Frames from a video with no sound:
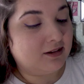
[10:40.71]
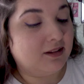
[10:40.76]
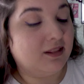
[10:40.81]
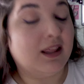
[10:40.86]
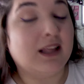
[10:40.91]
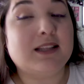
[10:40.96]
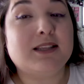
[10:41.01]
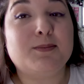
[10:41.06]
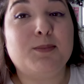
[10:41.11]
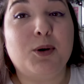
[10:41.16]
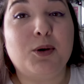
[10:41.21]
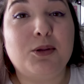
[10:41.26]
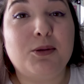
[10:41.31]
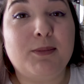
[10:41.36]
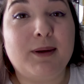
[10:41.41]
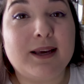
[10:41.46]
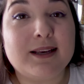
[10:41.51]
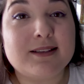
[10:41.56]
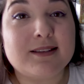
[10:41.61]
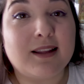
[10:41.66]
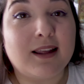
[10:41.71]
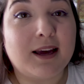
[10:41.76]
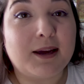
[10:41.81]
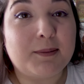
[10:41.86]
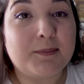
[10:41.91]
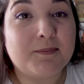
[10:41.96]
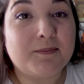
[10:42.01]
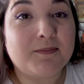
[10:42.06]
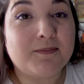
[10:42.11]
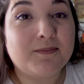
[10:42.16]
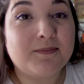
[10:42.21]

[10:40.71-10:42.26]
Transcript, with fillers: Let's both make slime.